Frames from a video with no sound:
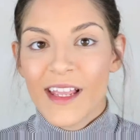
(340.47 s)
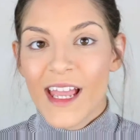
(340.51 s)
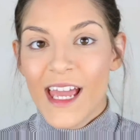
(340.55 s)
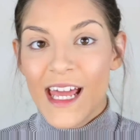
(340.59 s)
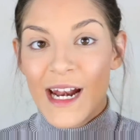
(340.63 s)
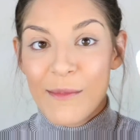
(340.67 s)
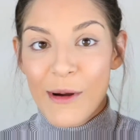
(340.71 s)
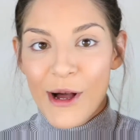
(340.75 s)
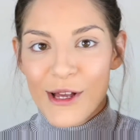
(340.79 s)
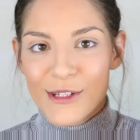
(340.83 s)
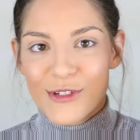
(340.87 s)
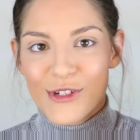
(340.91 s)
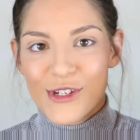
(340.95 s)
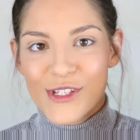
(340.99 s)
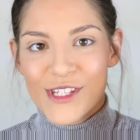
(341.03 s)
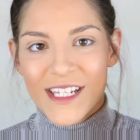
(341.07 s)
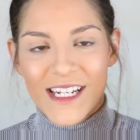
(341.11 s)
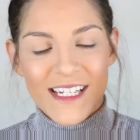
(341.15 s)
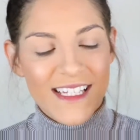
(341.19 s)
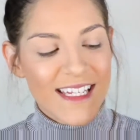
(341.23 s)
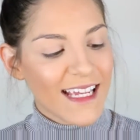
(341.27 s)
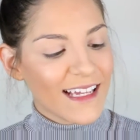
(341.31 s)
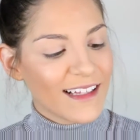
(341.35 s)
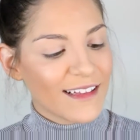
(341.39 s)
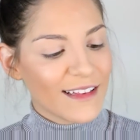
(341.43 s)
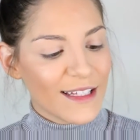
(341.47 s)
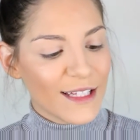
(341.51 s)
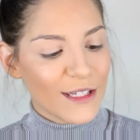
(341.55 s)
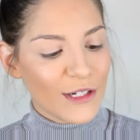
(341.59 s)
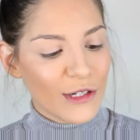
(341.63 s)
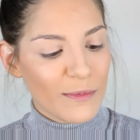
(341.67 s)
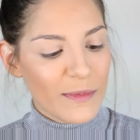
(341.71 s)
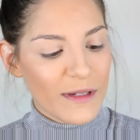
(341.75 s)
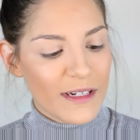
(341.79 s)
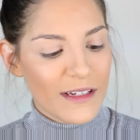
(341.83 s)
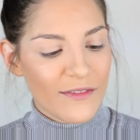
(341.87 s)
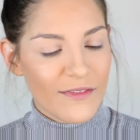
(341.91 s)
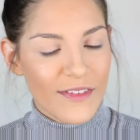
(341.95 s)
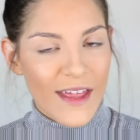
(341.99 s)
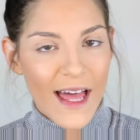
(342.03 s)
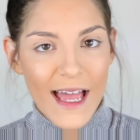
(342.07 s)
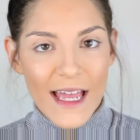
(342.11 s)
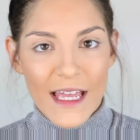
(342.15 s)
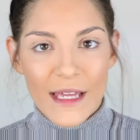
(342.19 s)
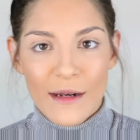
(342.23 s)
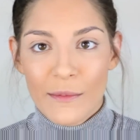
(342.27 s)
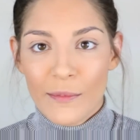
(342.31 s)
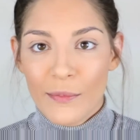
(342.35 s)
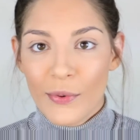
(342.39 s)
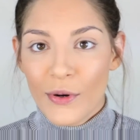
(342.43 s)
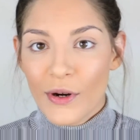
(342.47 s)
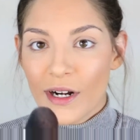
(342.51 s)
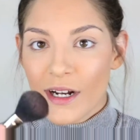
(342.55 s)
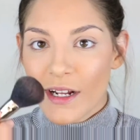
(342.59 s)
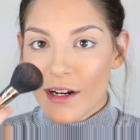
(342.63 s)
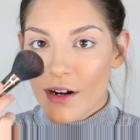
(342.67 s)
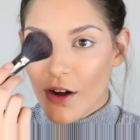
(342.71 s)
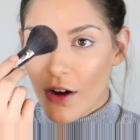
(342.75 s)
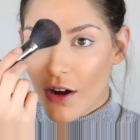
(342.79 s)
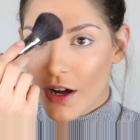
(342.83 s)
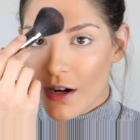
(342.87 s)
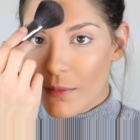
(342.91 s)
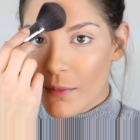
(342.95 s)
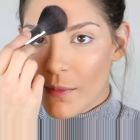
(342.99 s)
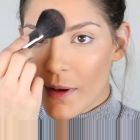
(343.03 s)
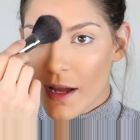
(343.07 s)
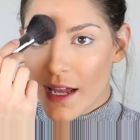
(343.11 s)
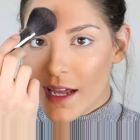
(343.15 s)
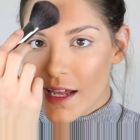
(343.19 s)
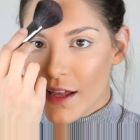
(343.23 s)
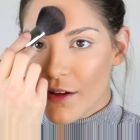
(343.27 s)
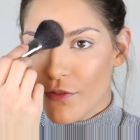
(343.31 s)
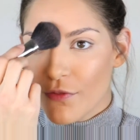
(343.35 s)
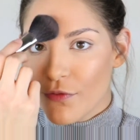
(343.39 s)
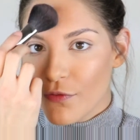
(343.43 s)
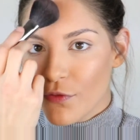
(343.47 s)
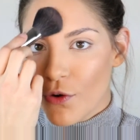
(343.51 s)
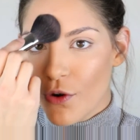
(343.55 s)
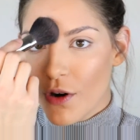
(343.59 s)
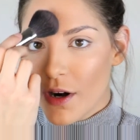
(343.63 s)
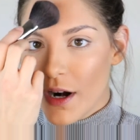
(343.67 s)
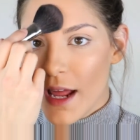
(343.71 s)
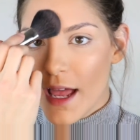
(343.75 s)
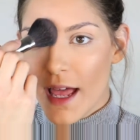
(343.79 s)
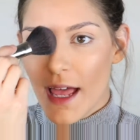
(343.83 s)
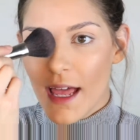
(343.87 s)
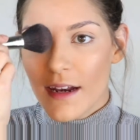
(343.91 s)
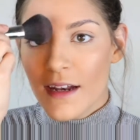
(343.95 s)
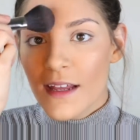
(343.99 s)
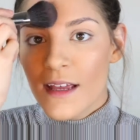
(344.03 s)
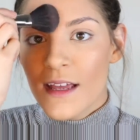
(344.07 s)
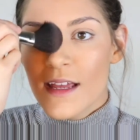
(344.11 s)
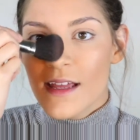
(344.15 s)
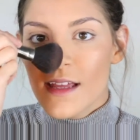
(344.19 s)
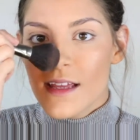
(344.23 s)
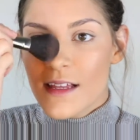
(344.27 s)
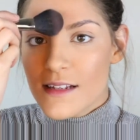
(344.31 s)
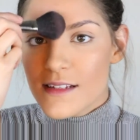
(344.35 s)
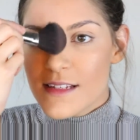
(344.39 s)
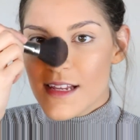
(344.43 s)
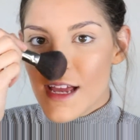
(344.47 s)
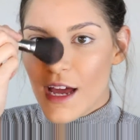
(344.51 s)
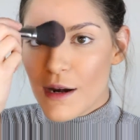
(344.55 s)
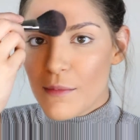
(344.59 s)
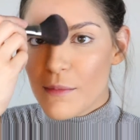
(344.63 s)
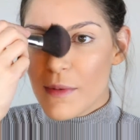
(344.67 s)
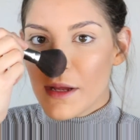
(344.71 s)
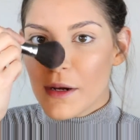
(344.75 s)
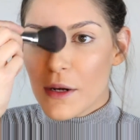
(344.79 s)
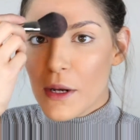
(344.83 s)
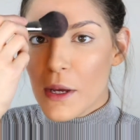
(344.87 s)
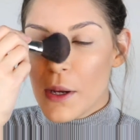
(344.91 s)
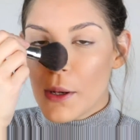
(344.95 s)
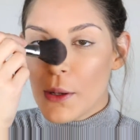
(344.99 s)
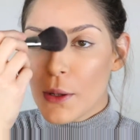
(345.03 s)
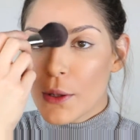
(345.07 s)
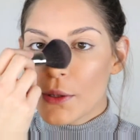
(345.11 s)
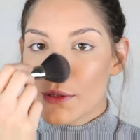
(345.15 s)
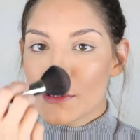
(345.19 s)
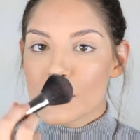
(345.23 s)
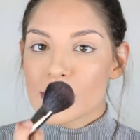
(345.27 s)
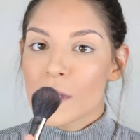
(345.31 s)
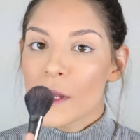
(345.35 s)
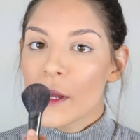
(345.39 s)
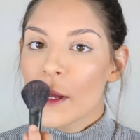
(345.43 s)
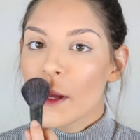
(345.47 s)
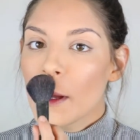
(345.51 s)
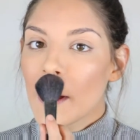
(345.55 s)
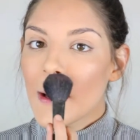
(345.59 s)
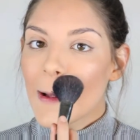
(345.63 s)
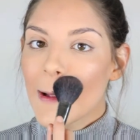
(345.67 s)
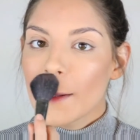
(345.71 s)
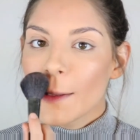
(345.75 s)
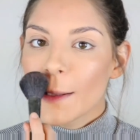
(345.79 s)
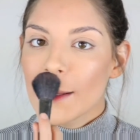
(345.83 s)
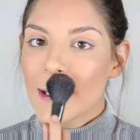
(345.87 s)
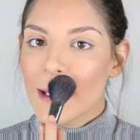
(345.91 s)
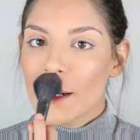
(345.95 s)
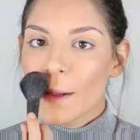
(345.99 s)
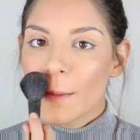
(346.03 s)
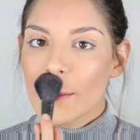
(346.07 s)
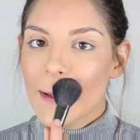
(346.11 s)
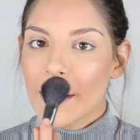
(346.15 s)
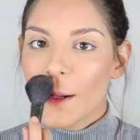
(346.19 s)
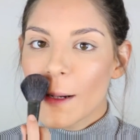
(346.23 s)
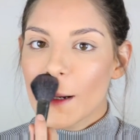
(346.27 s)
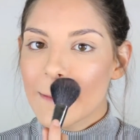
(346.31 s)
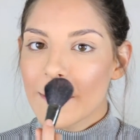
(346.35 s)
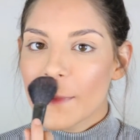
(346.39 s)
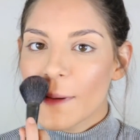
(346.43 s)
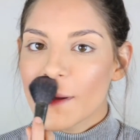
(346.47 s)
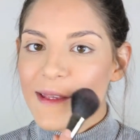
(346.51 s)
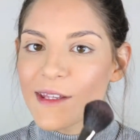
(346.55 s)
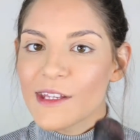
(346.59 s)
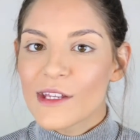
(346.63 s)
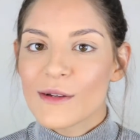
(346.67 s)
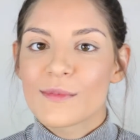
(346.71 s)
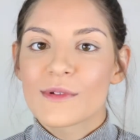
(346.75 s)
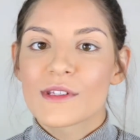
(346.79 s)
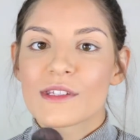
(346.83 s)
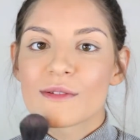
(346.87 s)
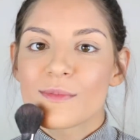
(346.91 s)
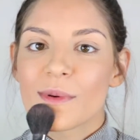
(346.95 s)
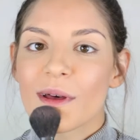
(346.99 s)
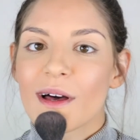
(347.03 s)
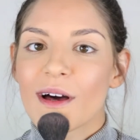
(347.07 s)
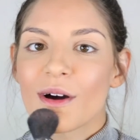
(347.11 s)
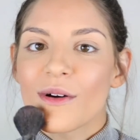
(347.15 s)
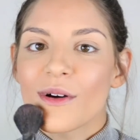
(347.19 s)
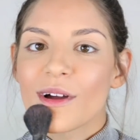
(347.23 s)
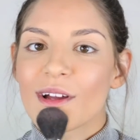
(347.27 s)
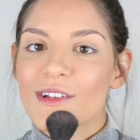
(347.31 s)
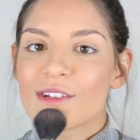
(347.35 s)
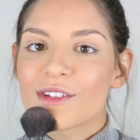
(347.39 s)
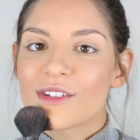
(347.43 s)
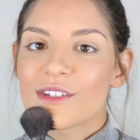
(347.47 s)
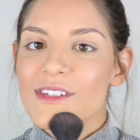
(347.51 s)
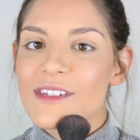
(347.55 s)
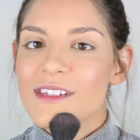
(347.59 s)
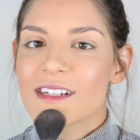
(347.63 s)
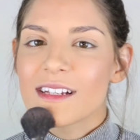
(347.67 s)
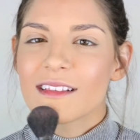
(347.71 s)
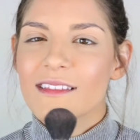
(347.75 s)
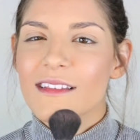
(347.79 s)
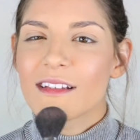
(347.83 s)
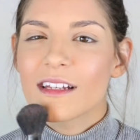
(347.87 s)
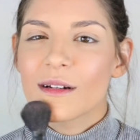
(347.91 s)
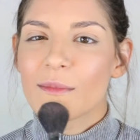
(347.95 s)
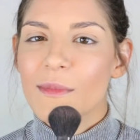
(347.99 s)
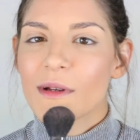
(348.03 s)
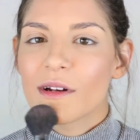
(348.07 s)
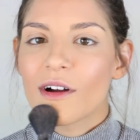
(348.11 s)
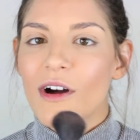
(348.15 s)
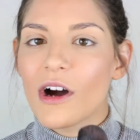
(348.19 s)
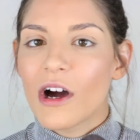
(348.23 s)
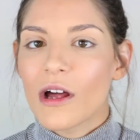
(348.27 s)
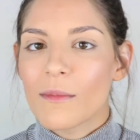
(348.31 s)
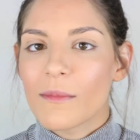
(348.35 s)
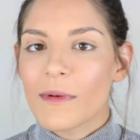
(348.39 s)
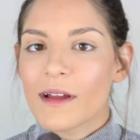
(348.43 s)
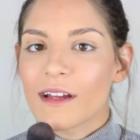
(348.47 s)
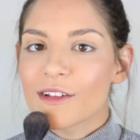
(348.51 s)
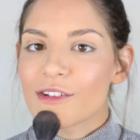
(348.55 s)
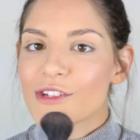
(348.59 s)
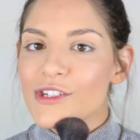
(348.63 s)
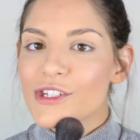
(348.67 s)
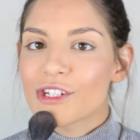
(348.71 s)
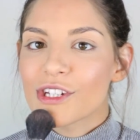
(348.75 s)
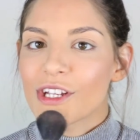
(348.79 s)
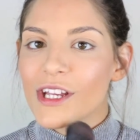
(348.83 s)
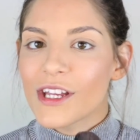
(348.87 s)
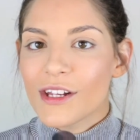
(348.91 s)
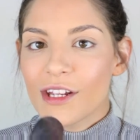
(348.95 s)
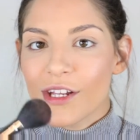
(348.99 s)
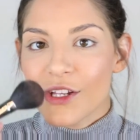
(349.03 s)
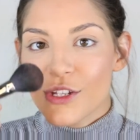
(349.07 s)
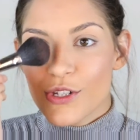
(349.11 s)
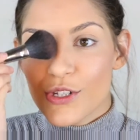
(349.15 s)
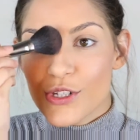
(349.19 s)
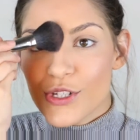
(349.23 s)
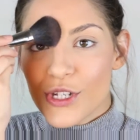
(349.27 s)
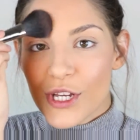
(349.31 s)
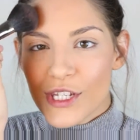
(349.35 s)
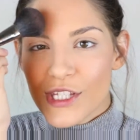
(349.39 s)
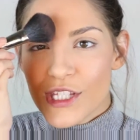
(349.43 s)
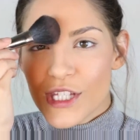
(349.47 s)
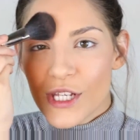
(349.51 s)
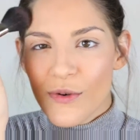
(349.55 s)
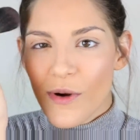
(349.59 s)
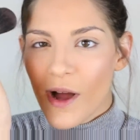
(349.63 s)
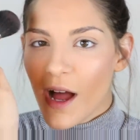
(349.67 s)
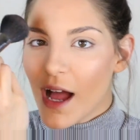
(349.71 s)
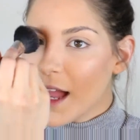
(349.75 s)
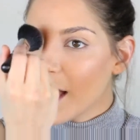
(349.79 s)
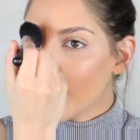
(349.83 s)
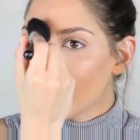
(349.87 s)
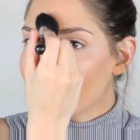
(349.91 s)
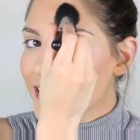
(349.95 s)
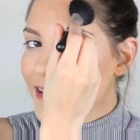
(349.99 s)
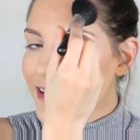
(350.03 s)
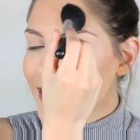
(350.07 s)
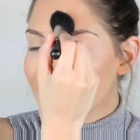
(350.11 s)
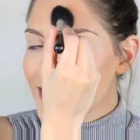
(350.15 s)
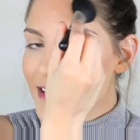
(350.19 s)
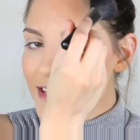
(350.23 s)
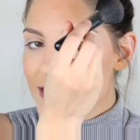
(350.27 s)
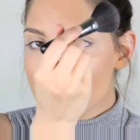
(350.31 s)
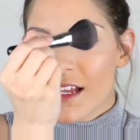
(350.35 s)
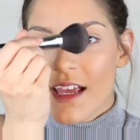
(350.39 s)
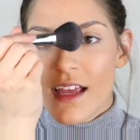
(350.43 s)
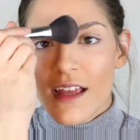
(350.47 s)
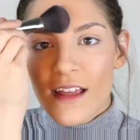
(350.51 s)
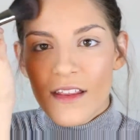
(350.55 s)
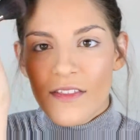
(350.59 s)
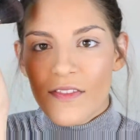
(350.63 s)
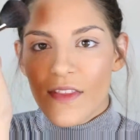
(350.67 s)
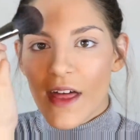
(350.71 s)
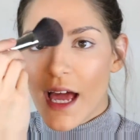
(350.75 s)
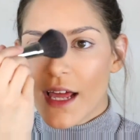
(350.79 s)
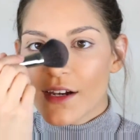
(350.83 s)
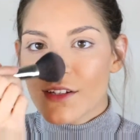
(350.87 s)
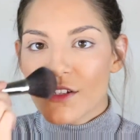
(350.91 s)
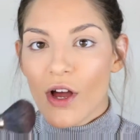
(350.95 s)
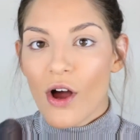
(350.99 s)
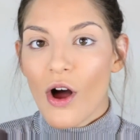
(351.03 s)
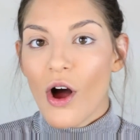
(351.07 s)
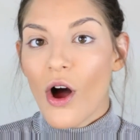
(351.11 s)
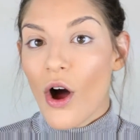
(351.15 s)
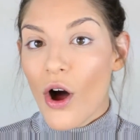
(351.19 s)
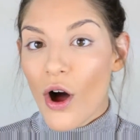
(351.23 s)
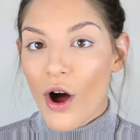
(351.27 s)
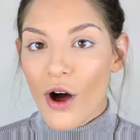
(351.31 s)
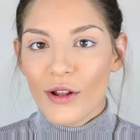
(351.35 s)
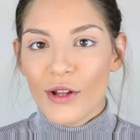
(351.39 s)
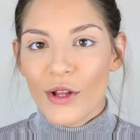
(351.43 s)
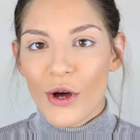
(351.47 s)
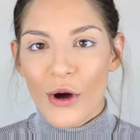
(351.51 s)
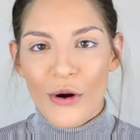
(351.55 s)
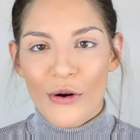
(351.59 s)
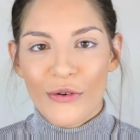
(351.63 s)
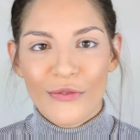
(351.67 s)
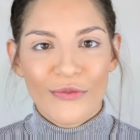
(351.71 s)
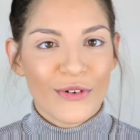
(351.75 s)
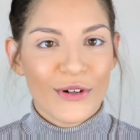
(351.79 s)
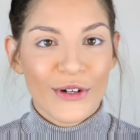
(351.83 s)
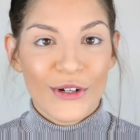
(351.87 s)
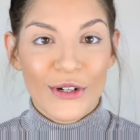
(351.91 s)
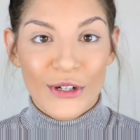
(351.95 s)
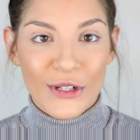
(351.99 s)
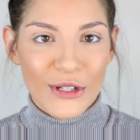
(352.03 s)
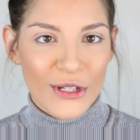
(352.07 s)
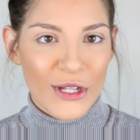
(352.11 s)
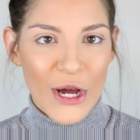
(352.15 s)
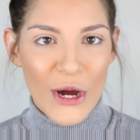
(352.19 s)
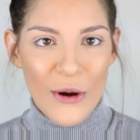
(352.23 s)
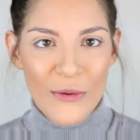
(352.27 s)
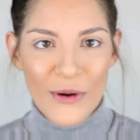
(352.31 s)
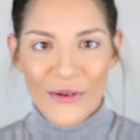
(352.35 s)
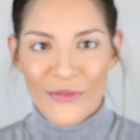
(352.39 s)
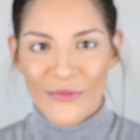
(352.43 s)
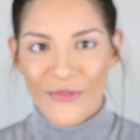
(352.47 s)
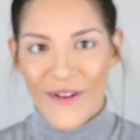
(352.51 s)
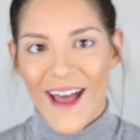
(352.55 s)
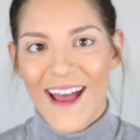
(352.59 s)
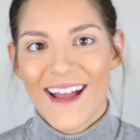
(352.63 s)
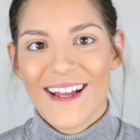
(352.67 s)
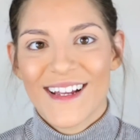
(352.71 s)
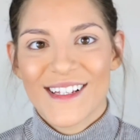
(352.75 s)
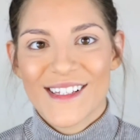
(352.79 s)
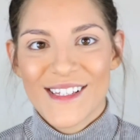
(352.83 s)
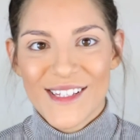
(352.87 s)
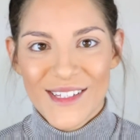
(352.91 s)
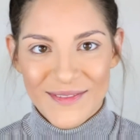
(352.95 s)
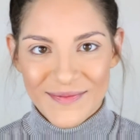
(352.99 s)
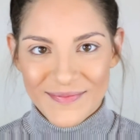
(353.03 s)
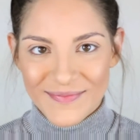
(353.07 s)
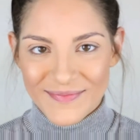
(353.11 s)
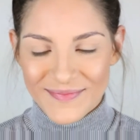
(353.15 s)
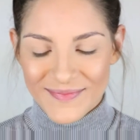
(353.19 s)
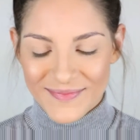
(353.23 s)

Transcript: And I'm also just gonna take a little bit of that and put it on my forehead, down my nose, a little bit on my cupid's bow, and just a little bit on my chin, just so I get that all over glow effect.